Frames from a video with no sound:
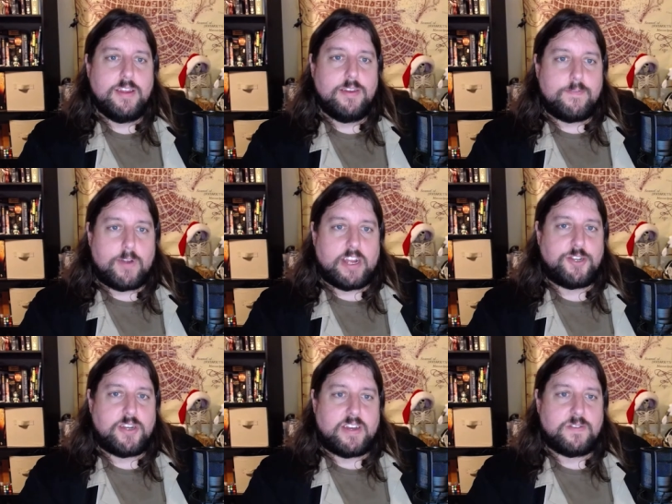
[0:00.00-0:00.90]

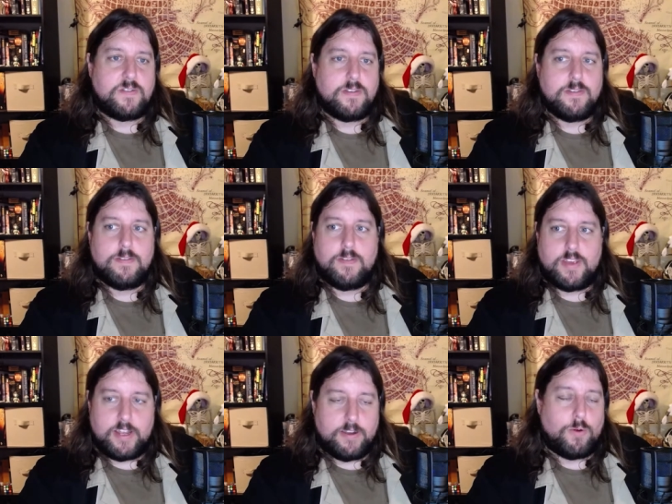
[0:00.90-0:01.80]
franchise
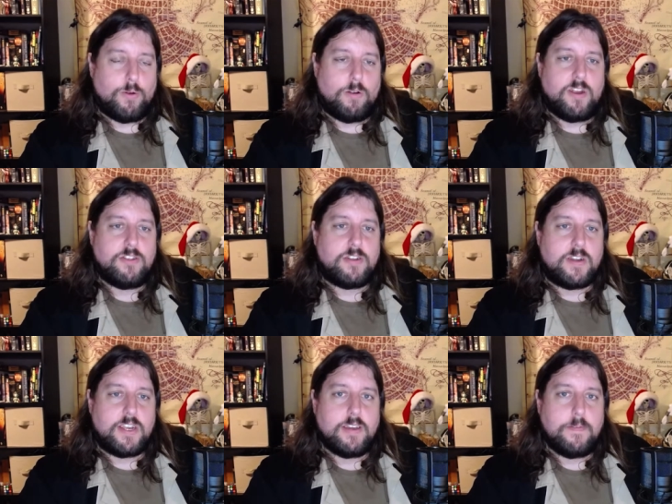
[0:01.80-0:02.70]
in horror history.